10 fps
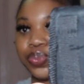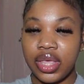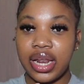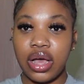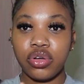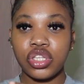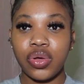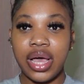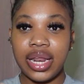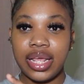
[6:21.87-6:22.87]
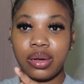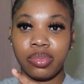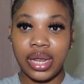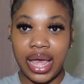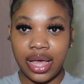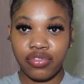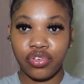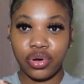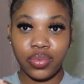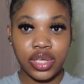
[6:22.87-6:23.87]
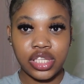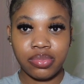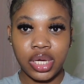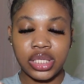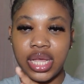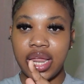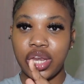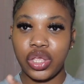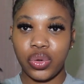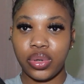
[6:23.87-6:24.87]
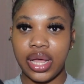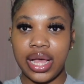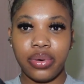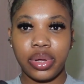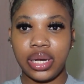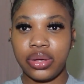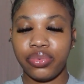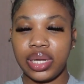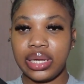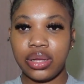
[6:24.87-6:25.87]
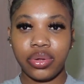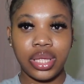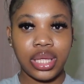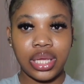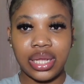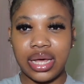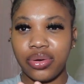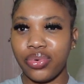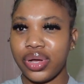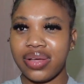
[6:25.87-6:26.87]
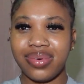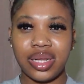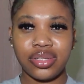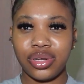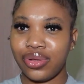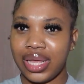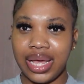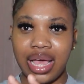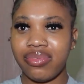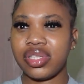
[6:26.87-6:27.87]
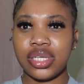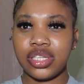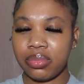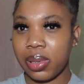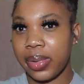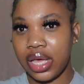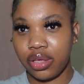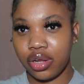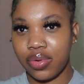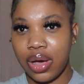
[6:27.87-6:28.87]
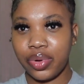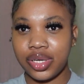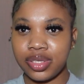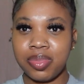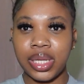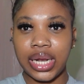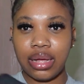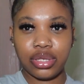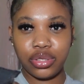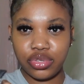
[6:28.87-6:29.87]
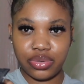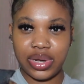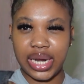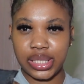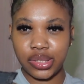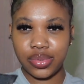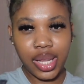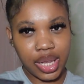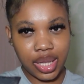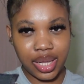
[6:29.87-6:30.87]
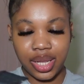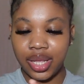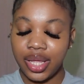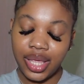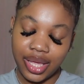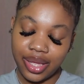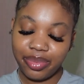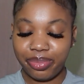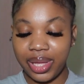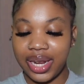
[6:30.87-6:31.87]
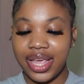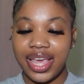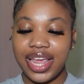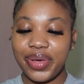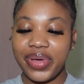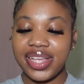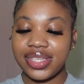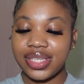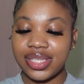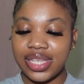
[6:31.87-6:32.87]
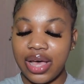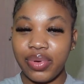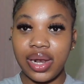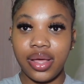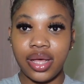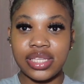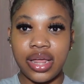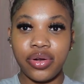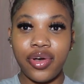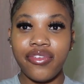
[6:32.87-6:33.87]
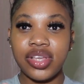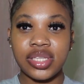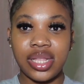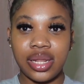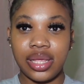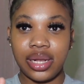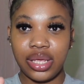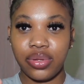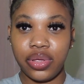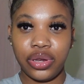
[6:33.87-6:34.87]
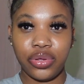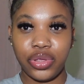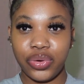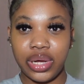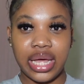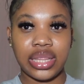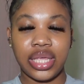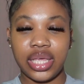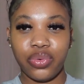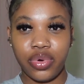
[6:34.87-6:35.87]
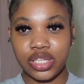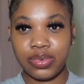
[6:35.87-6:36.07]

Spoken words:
And I also got it in black for a reason because I knew like I wanted it really low key and I don't want everybody to know like I have a taser in my bag. You know, I want to just pull it out and use it when I need to. Yeah, but anyways, this is how it looks. I don't know if it's still illegal in New York. I think it was